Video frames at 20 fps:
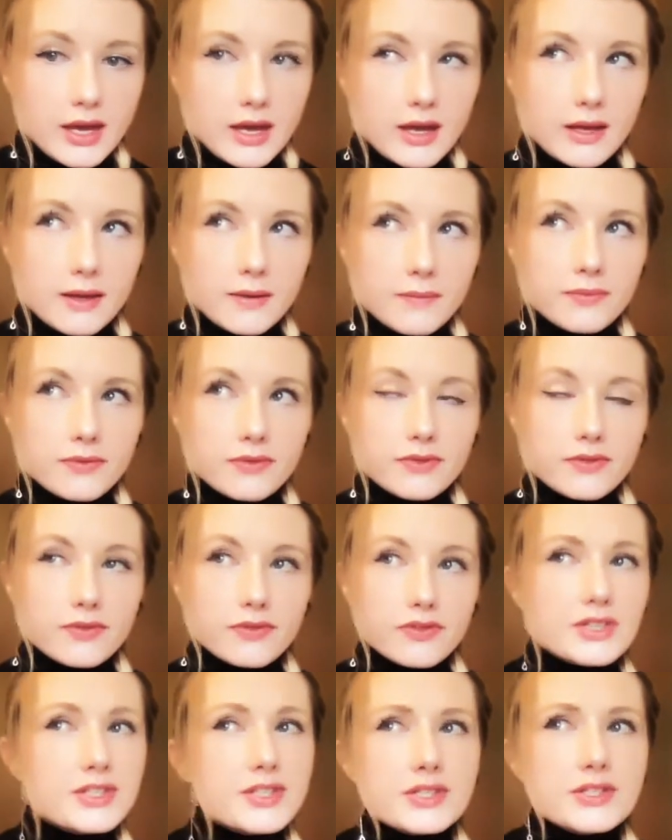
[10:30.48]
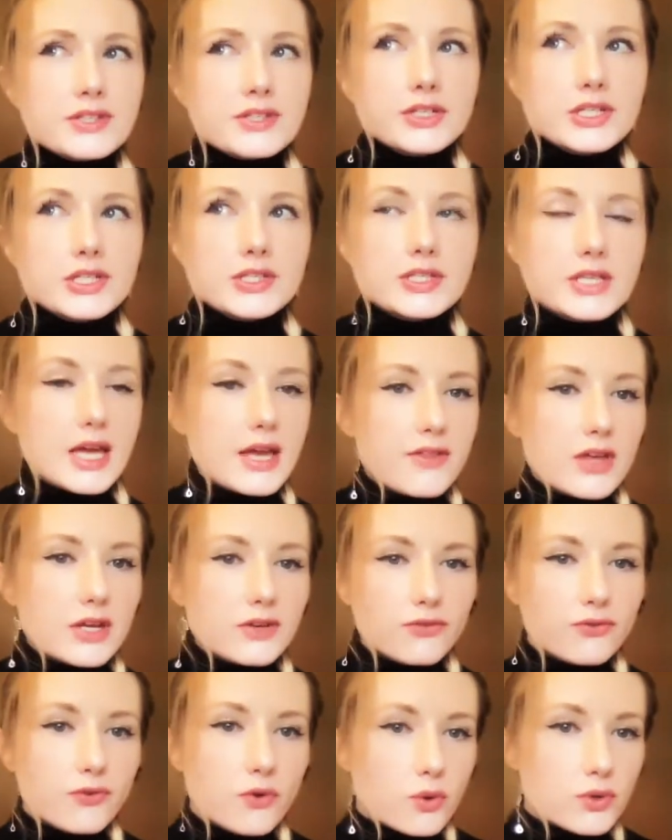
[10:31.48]
This is not to say
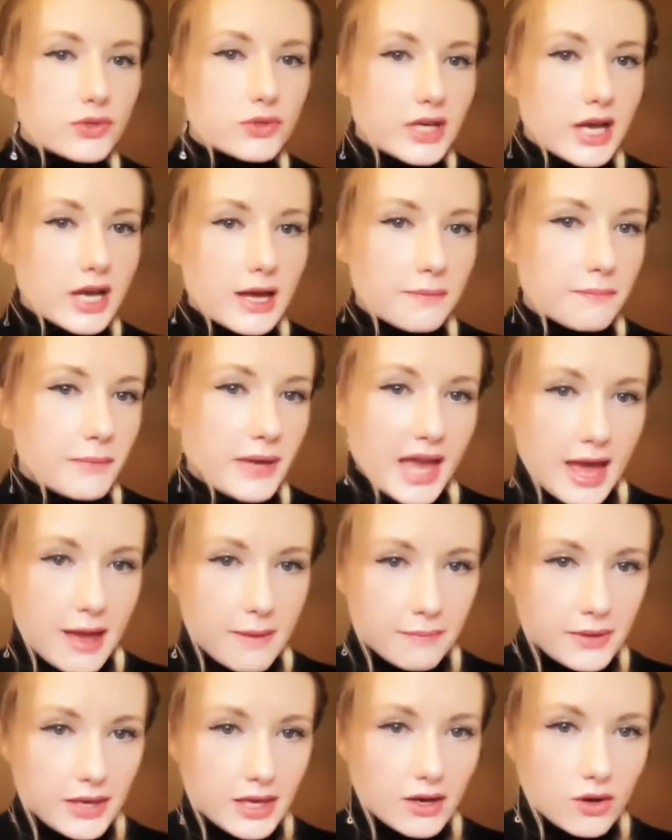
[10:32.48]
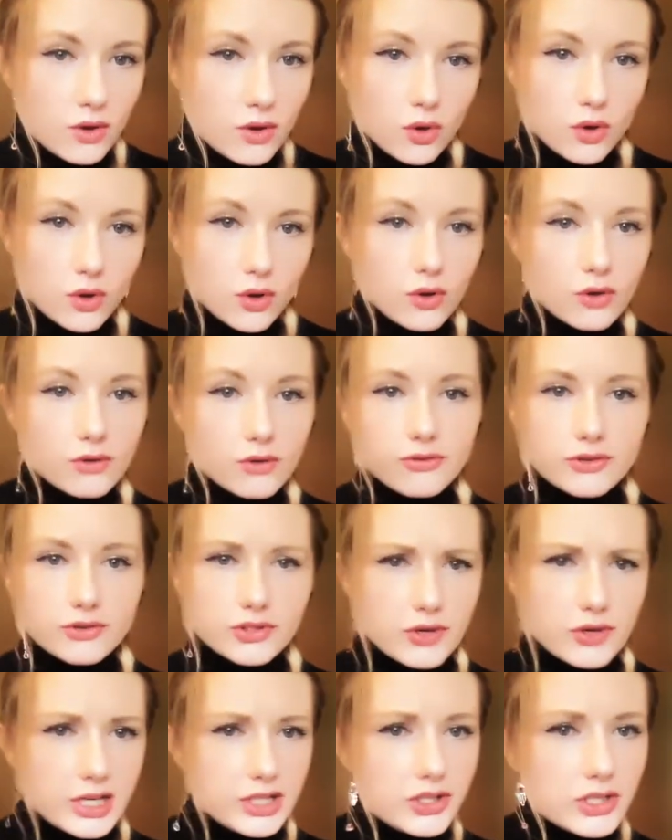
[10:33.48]
that 4s can't be happy or
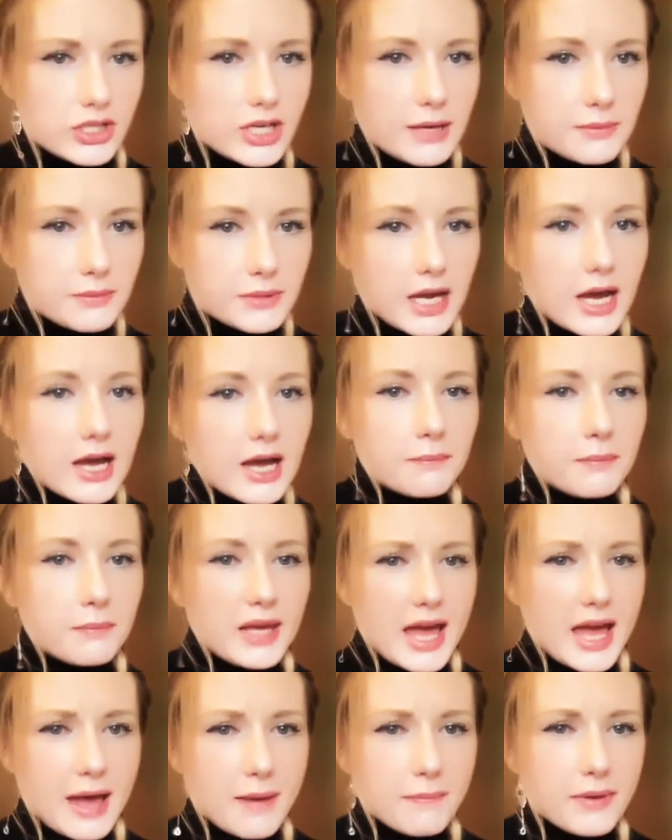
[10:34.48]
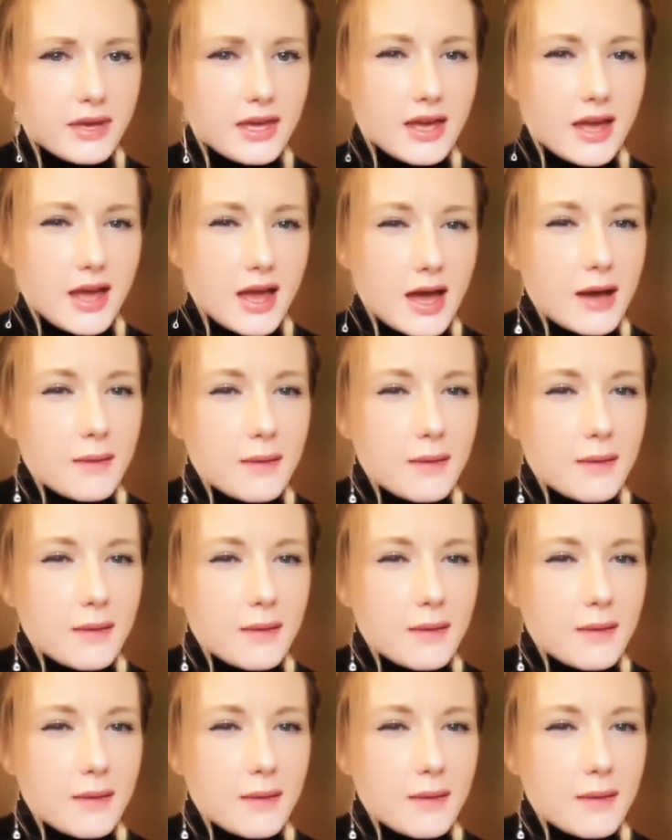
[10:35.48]
frustration types can't be happy,